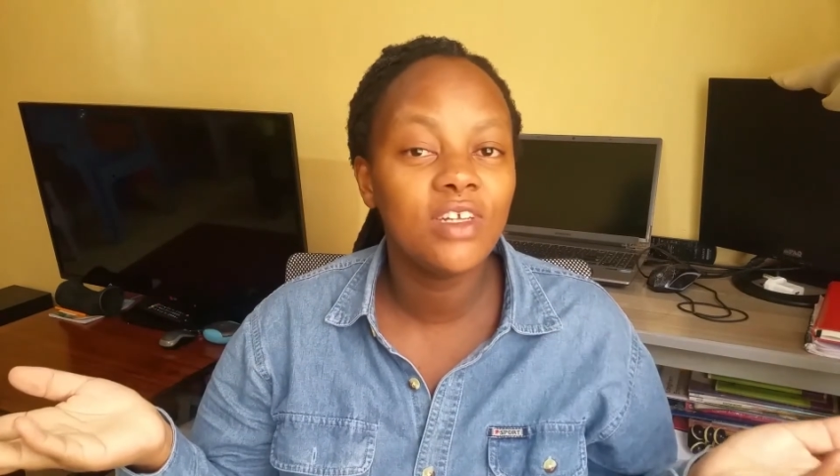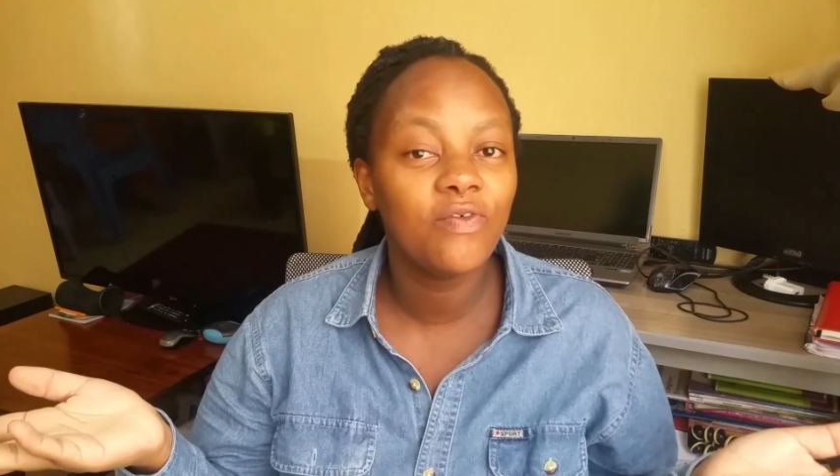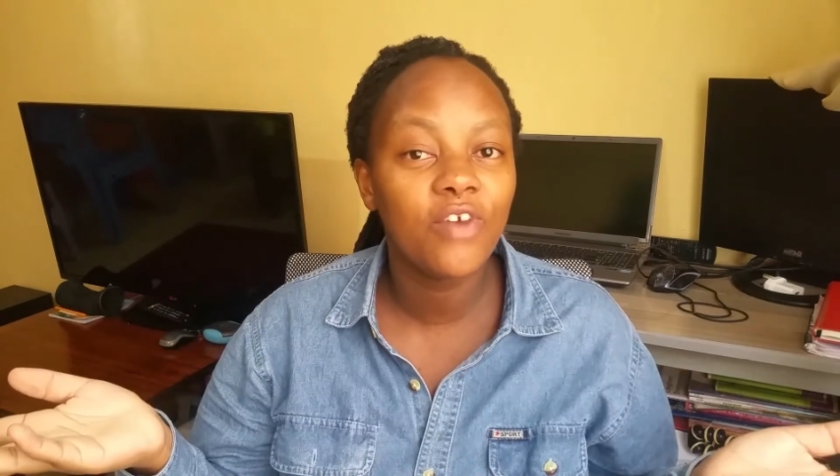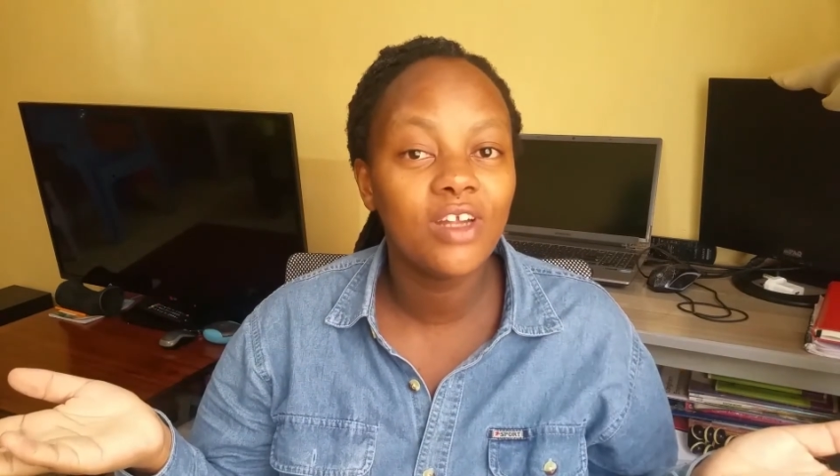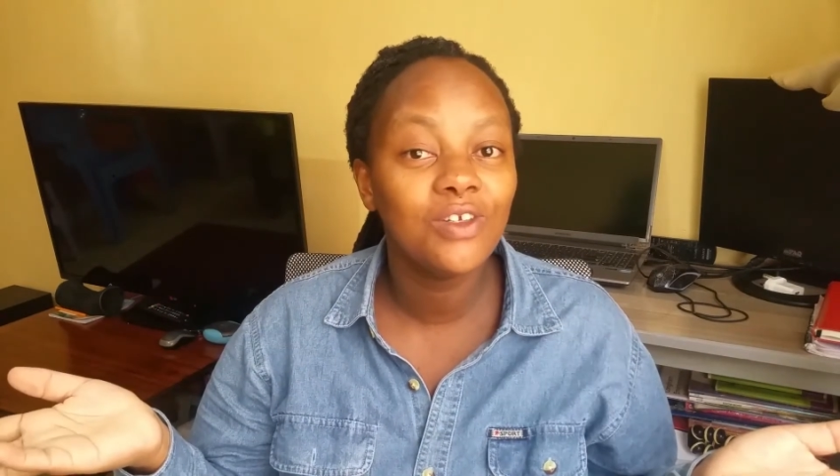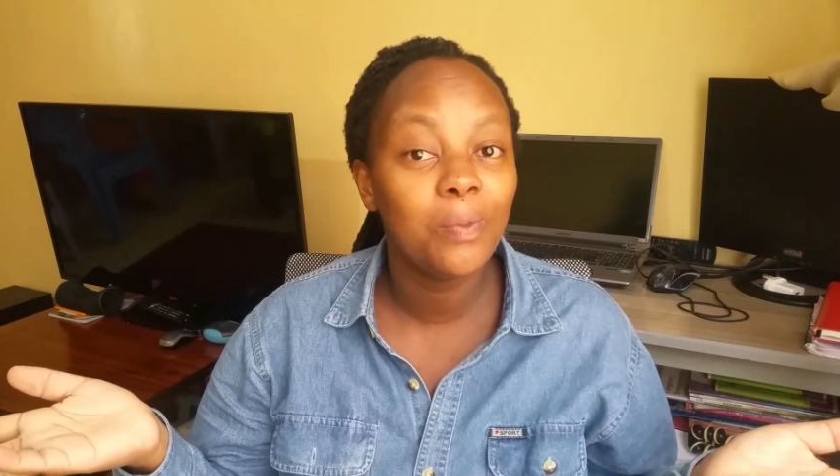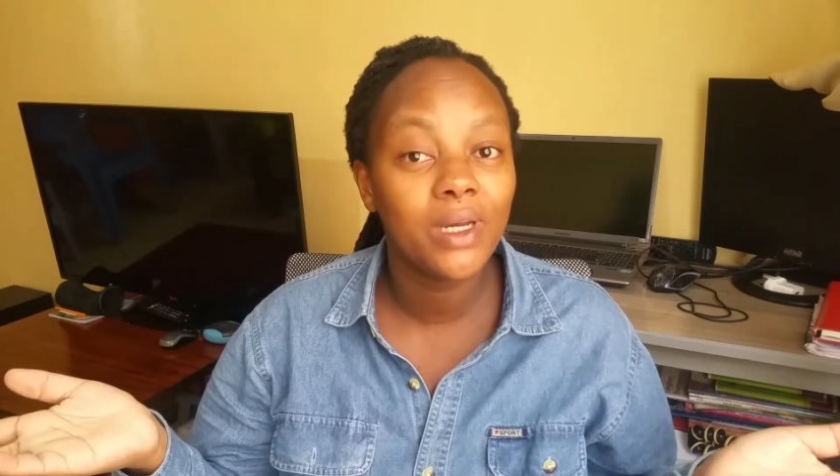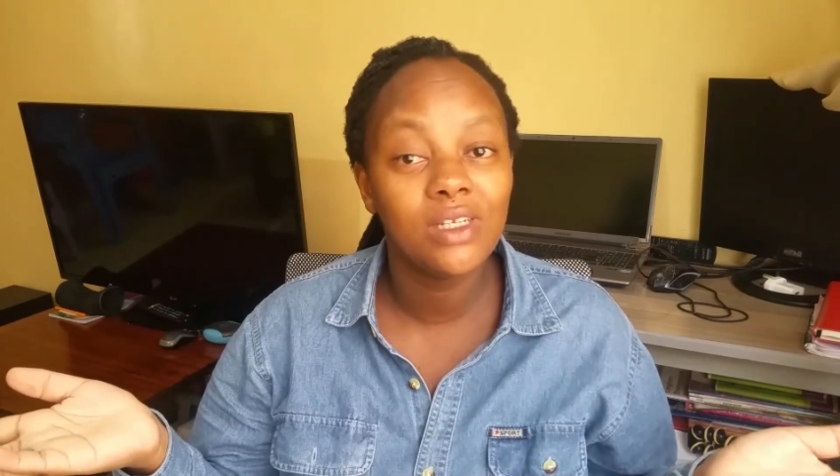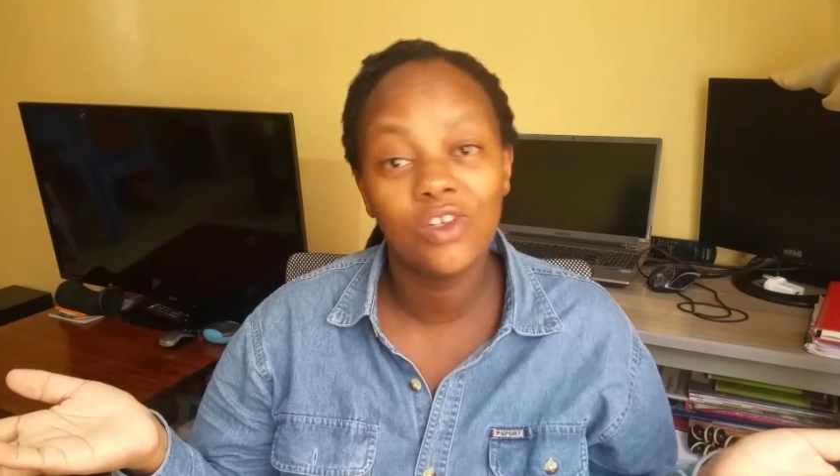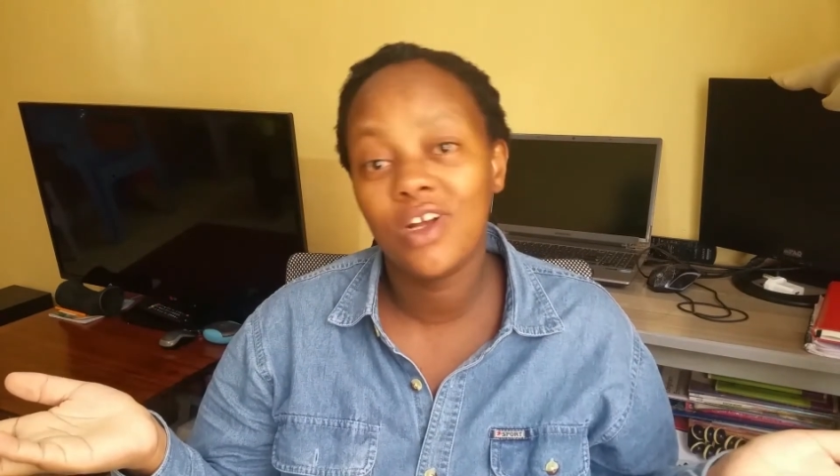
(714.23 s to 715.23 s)
different
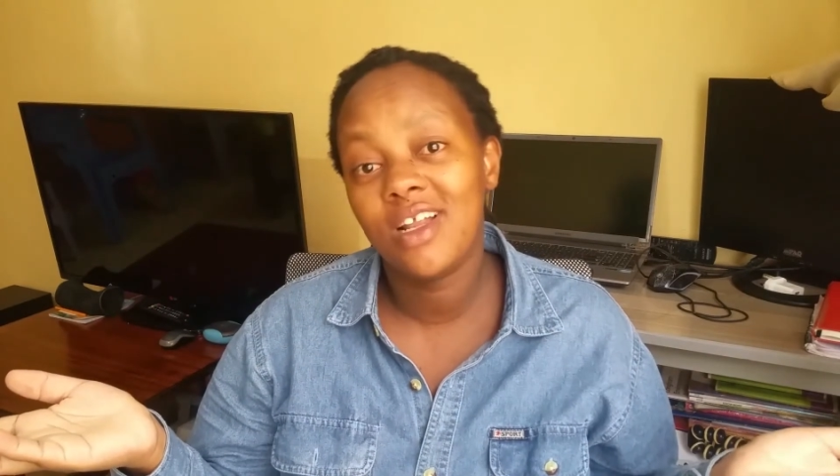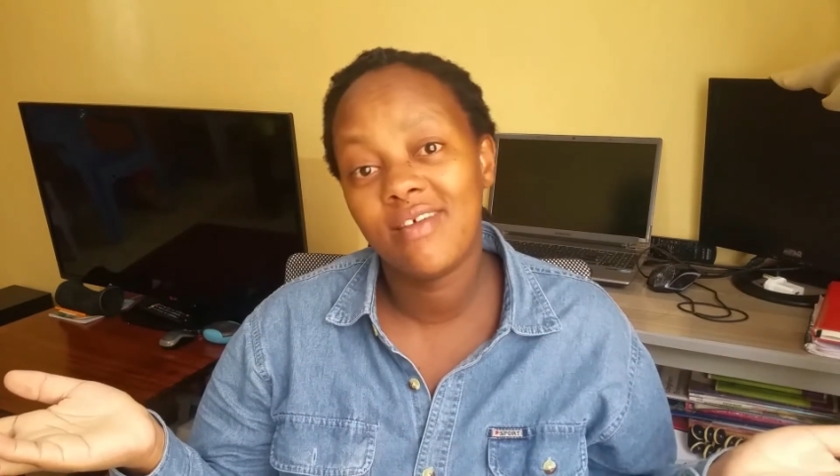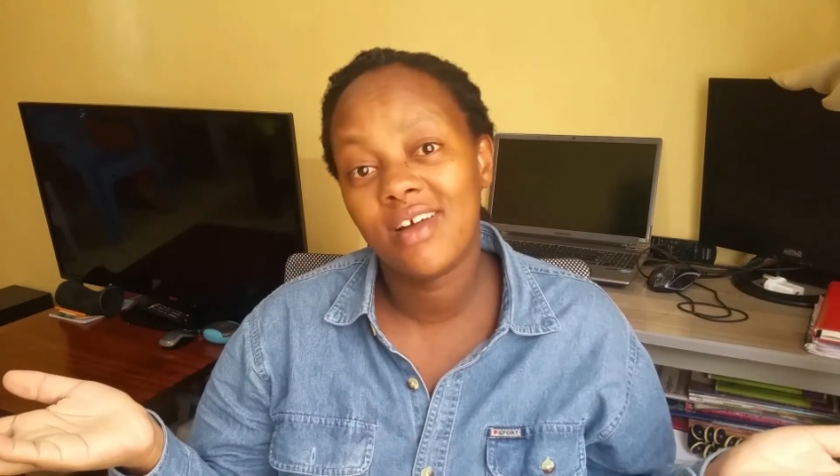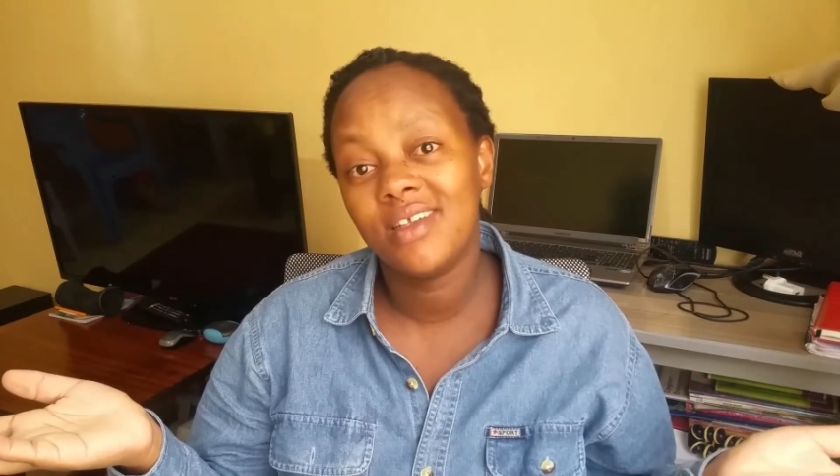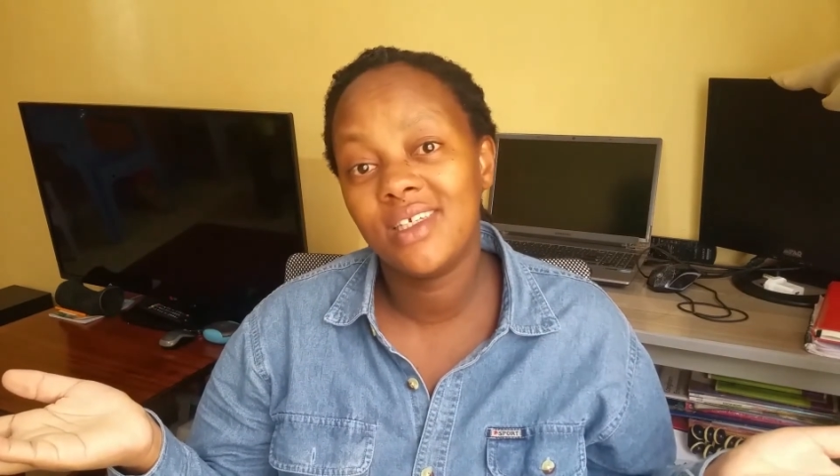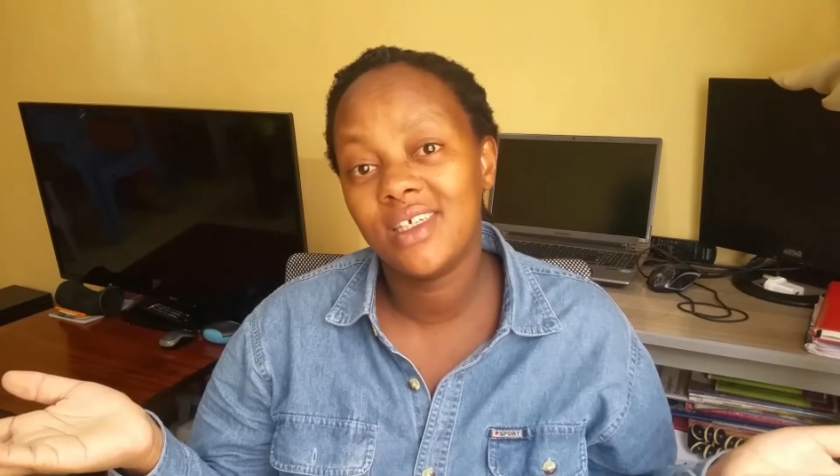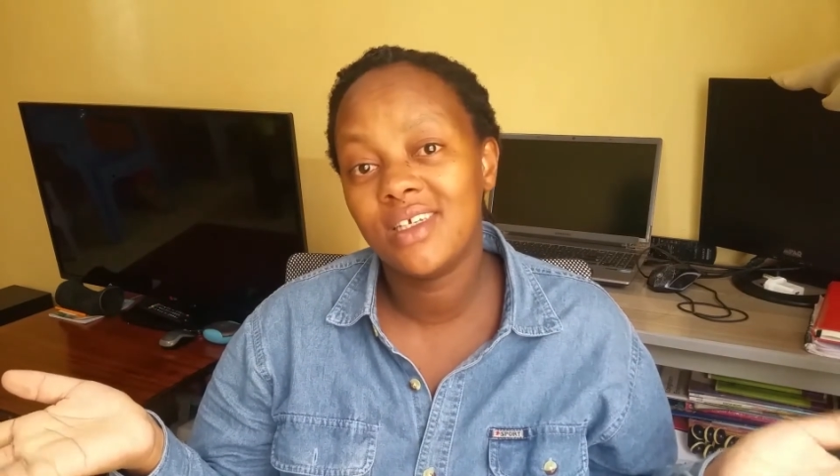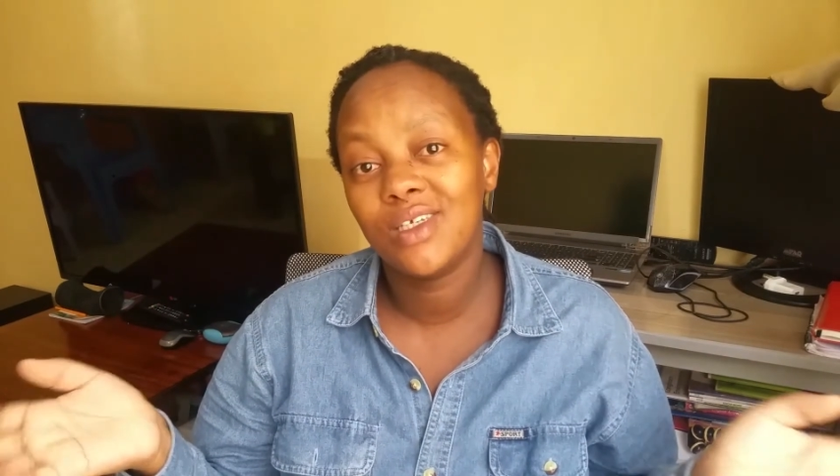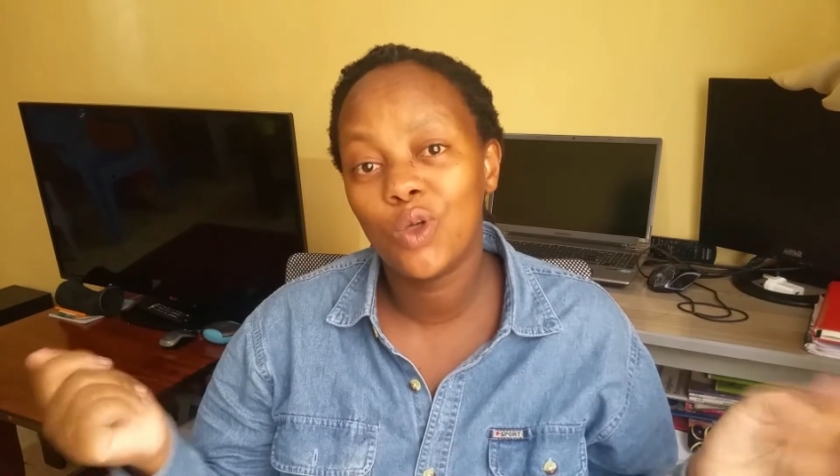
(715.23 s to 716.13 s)
pain tolerances,